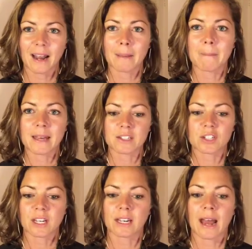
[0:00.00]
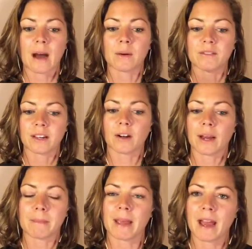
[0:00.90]
I mention how
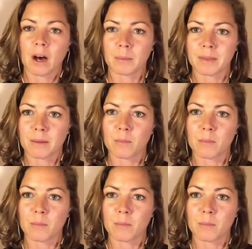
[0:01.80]
Invigorate may help them